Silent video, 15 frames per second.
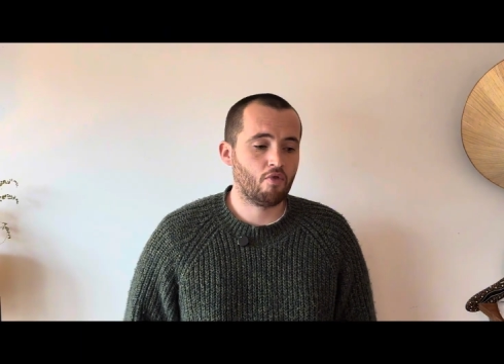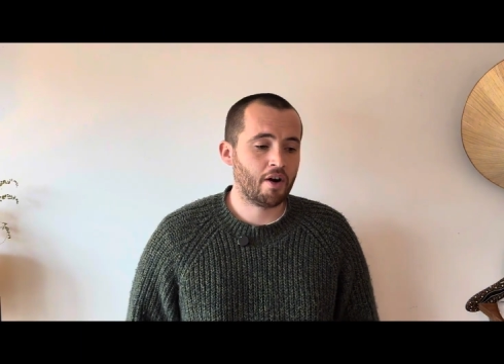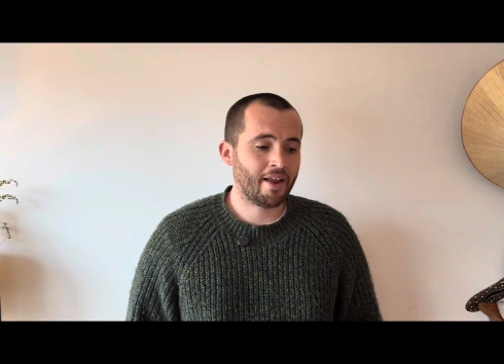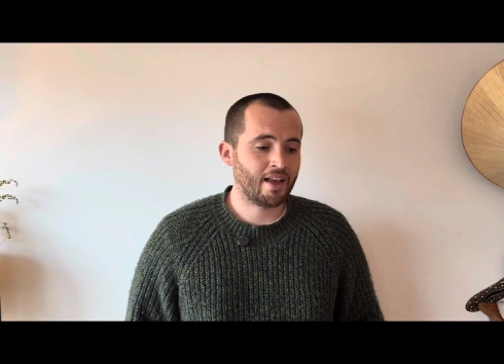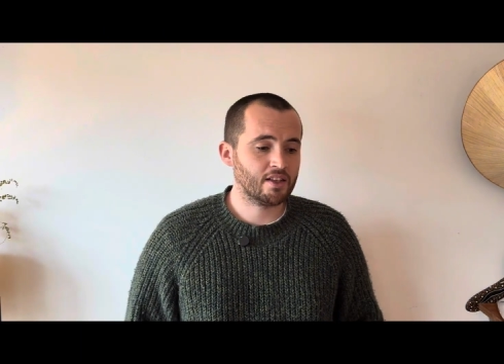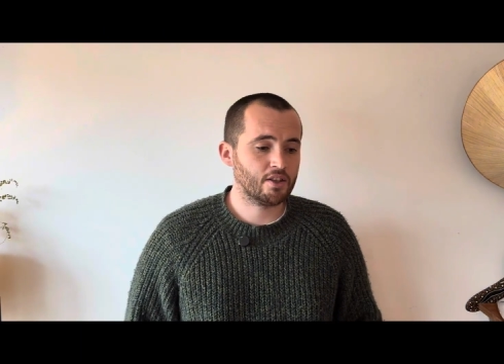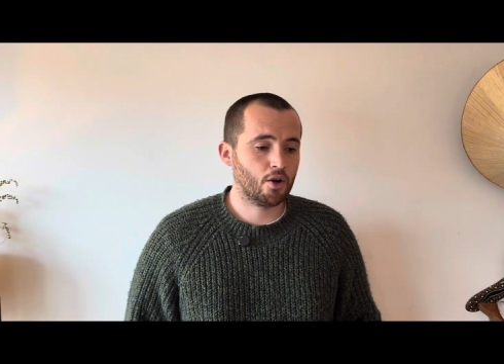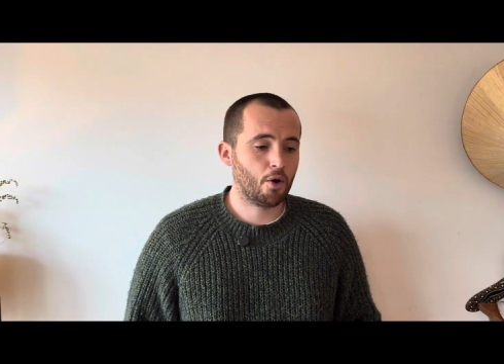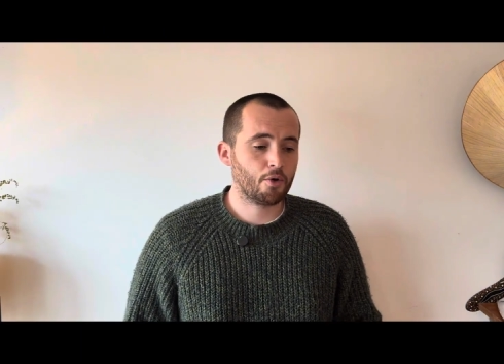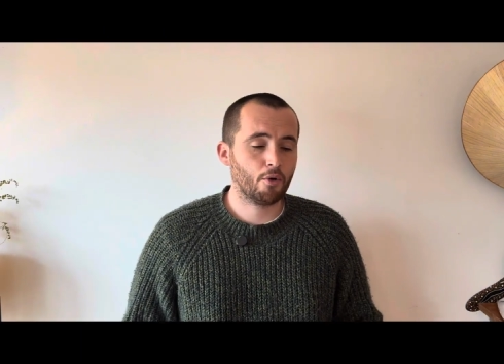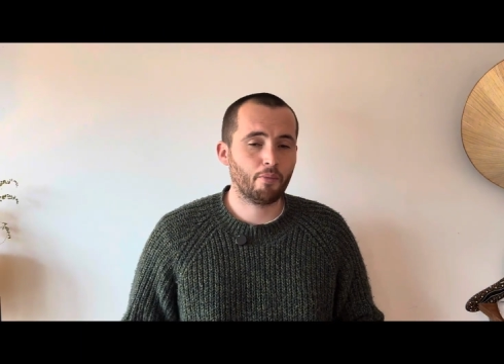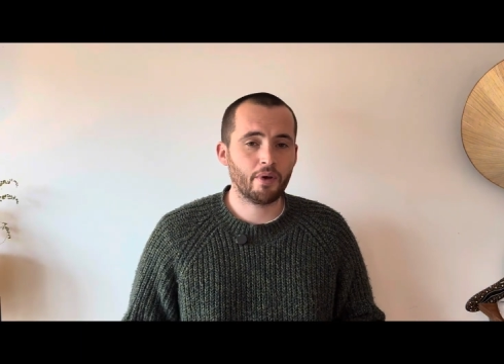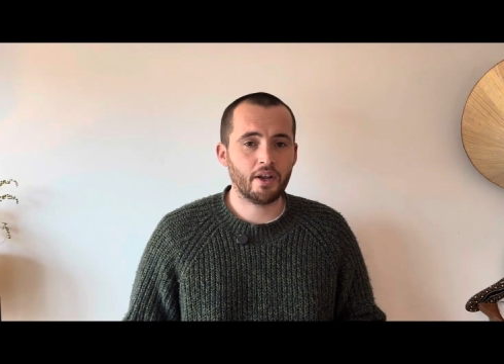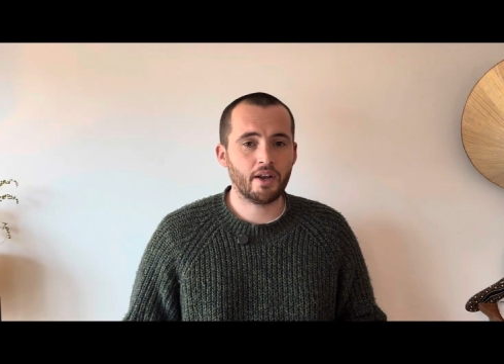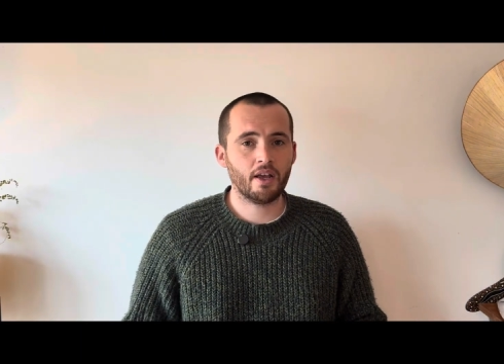running as the
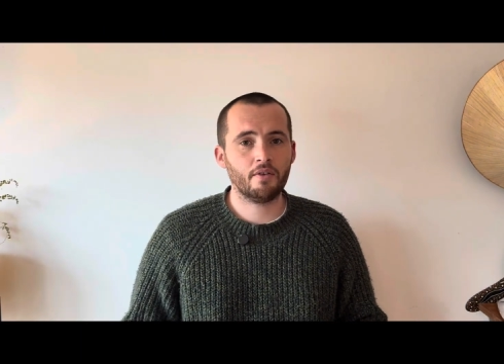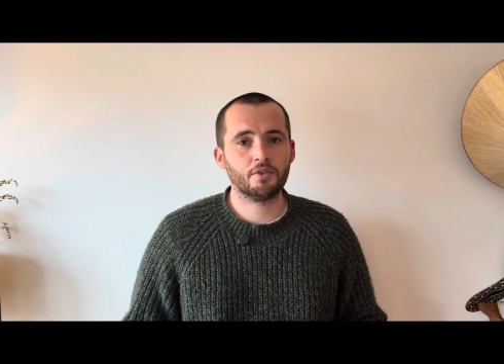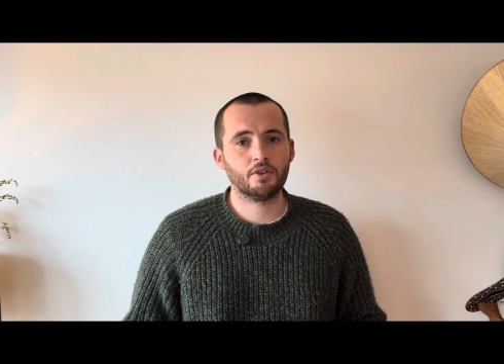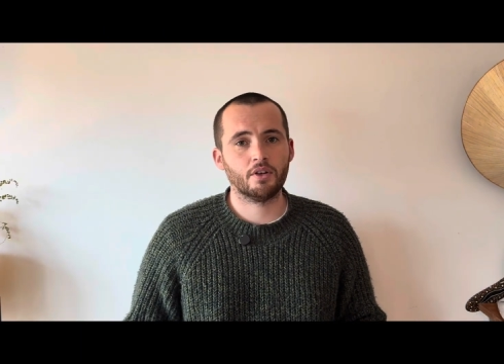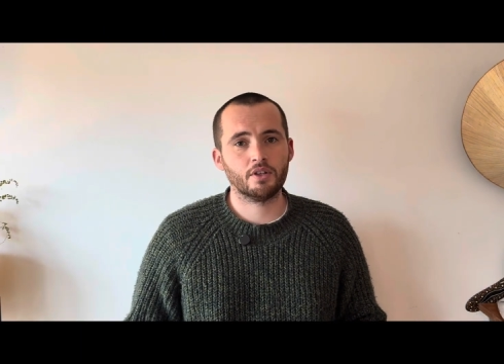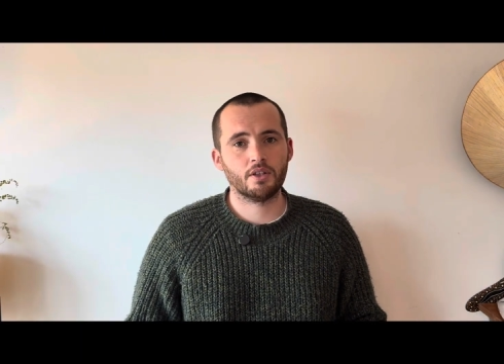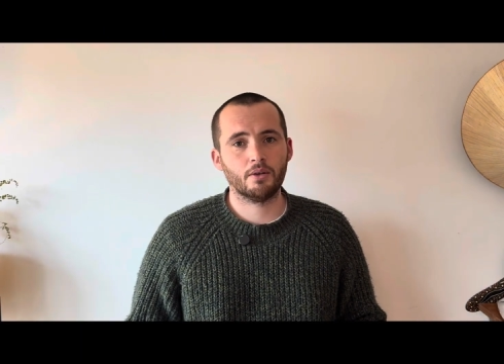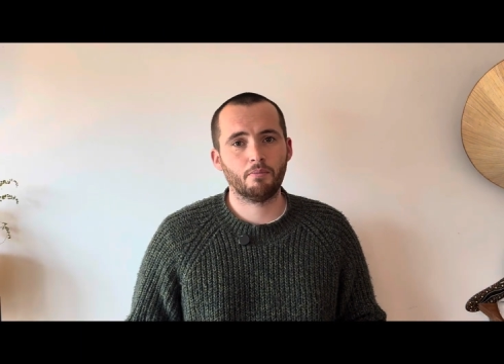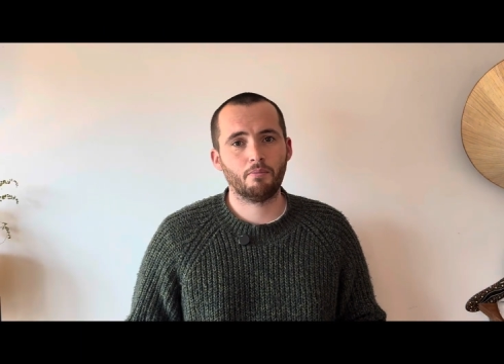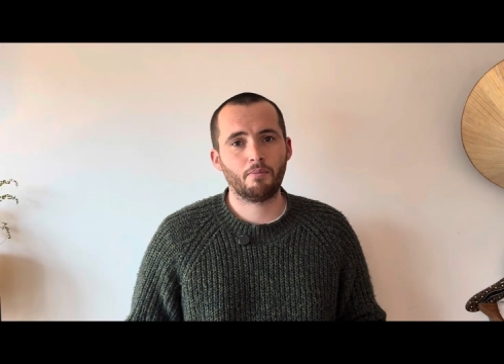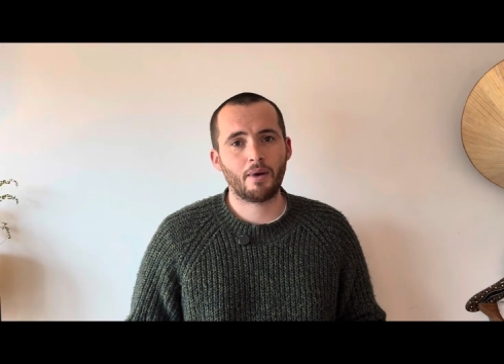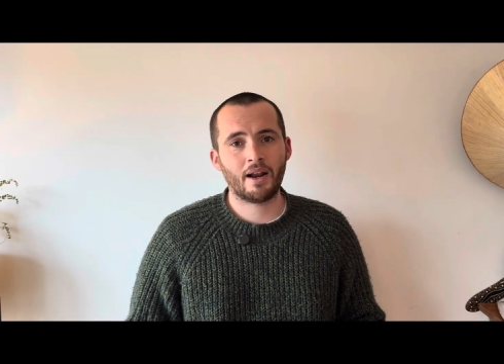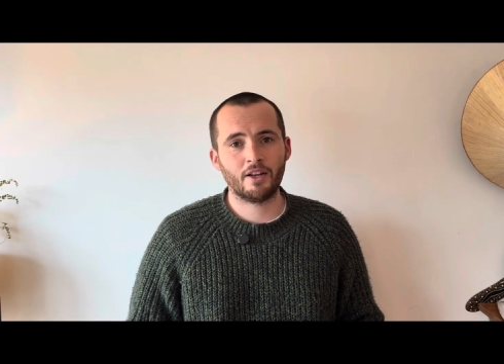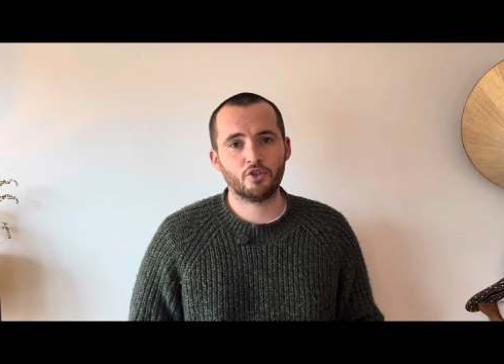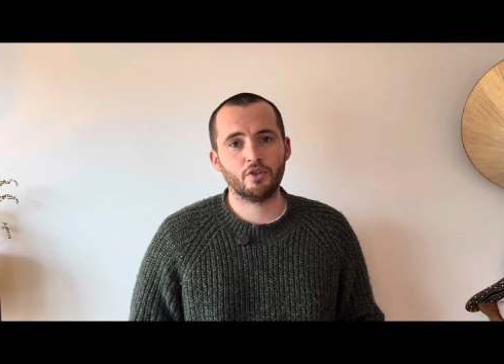local PDF, so it's the
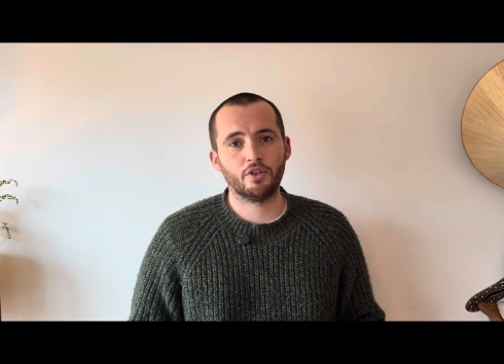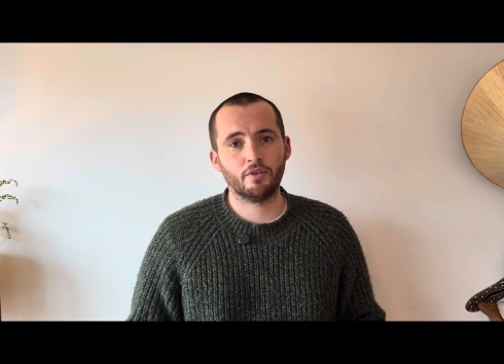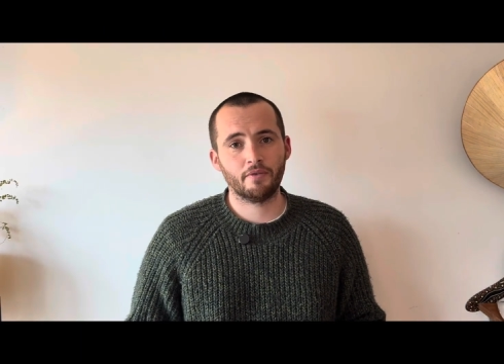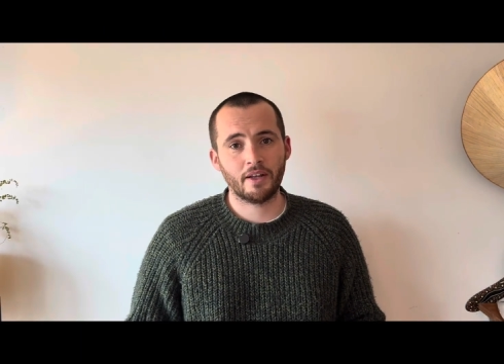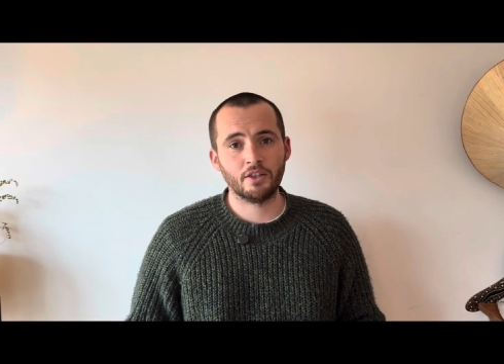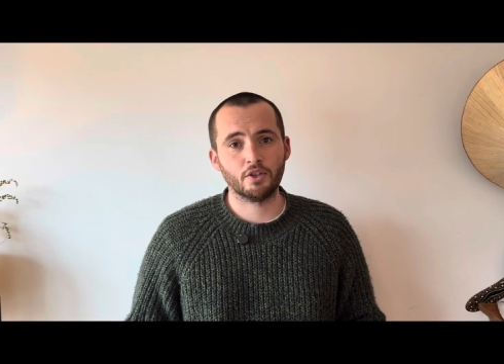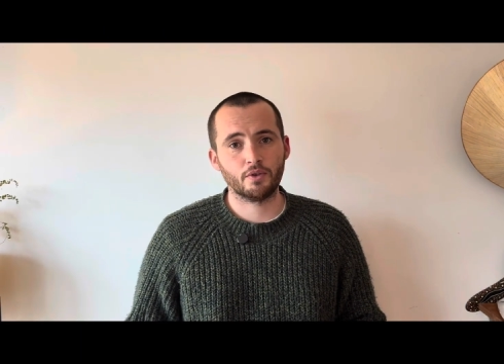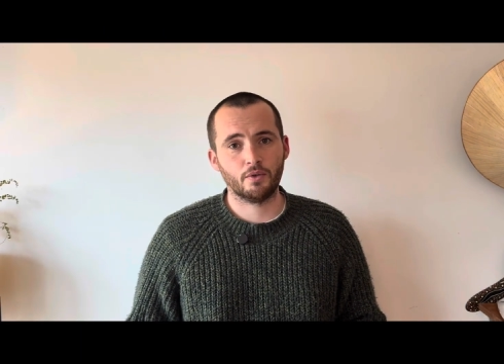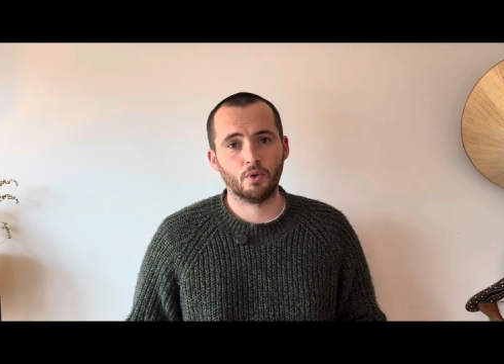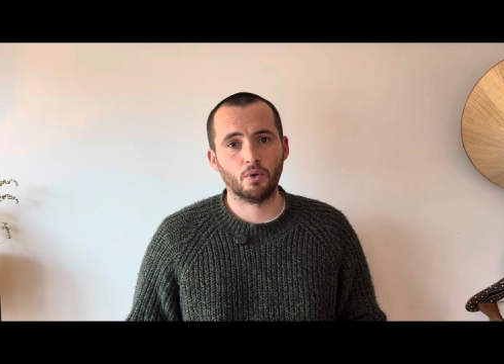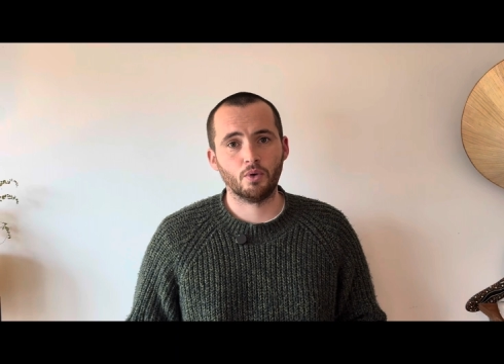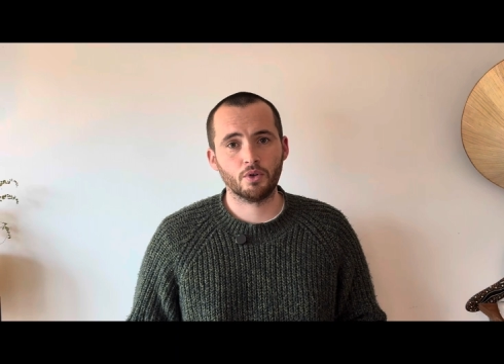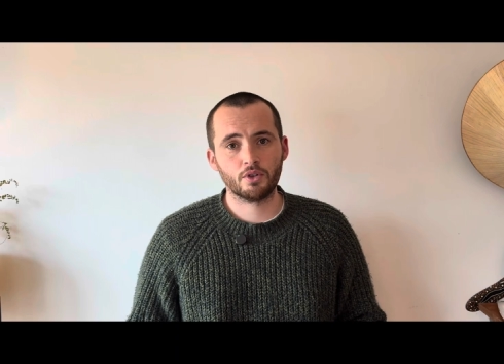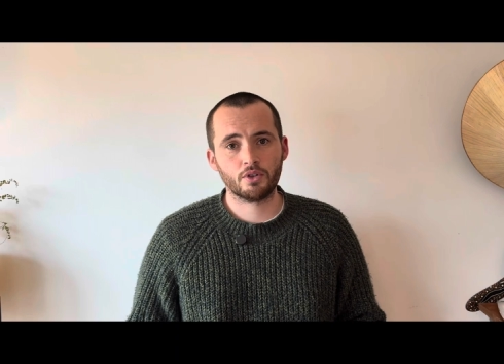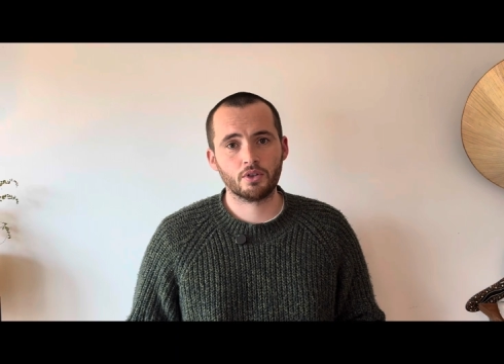Planetary Defence
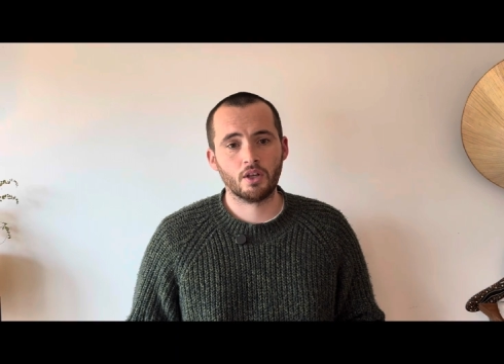Force.